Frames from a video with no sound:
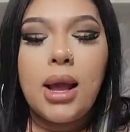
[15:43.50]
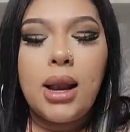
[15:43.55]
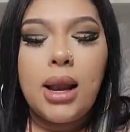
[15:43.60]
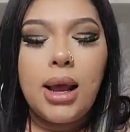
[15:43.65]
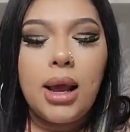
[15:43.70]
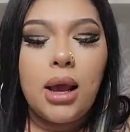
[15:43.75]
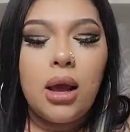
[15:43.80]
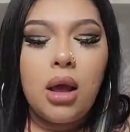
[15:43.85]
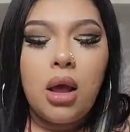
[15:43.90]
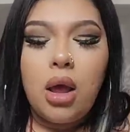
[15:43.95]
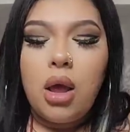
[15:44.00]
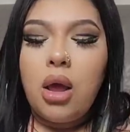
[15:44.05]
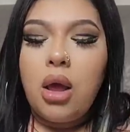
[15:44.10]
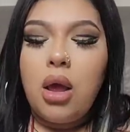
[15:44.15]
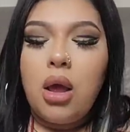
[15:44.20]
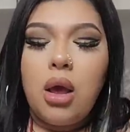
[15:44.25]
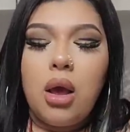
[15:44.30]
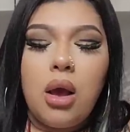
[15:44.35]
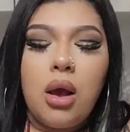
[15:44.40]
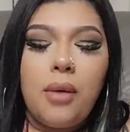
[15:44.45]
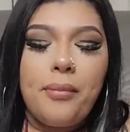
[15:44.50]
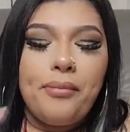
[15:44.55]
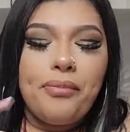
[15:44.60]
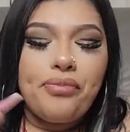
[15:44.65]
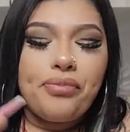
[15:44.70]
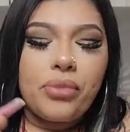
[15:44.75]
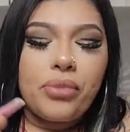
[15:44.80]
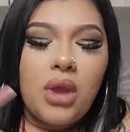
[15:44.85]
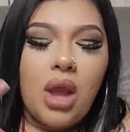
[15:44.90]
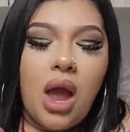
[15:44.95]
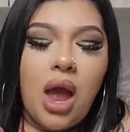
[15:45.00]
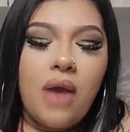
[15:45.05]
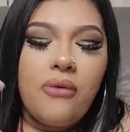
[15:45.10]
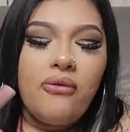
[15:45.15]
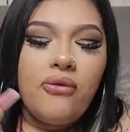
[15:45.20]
Like, I